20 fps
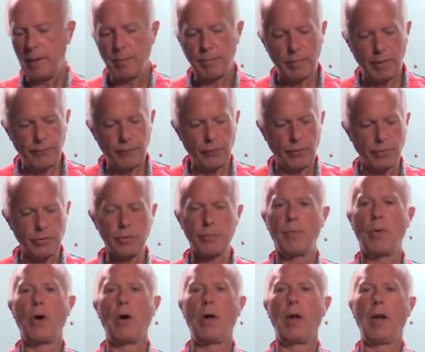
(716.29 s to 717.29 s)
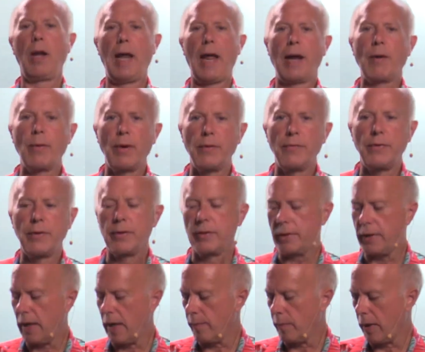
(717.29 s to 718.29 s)
But for a small, lightweight video
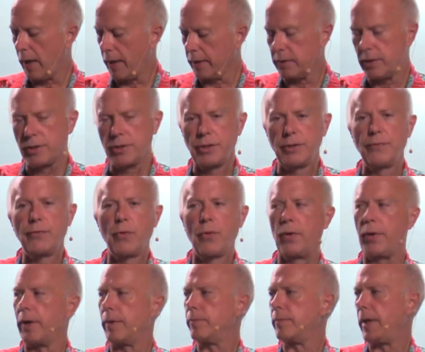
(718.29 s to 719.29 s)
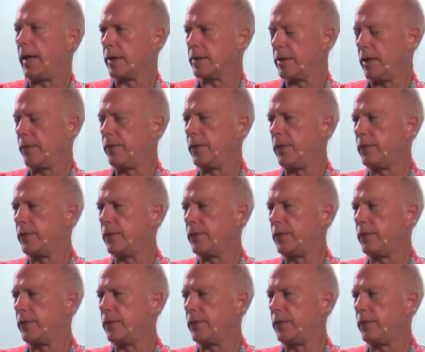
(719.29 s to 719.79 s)
camera like the G40, XA15,